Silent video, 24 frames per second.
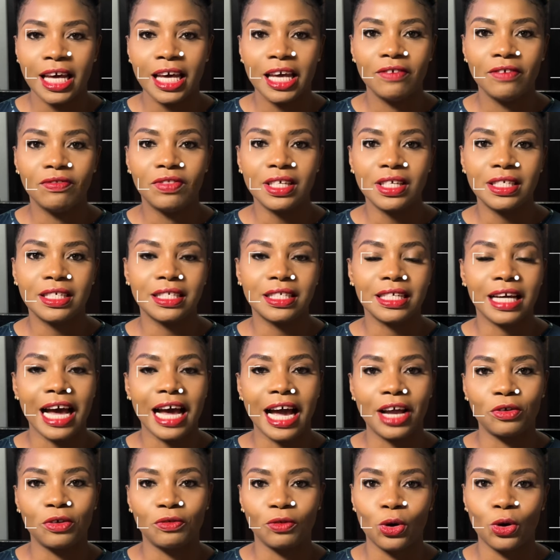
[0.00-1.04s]
If this is the
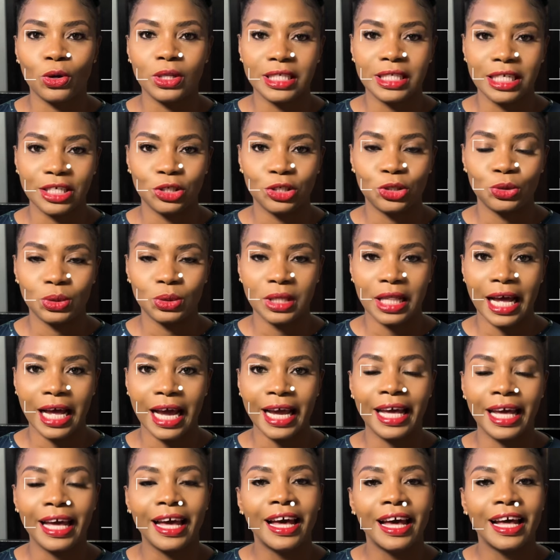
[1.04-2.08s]
kind of content you'd
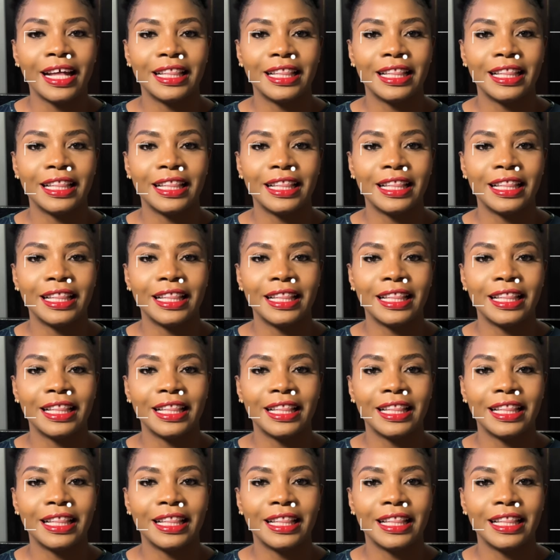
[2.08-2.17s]
like,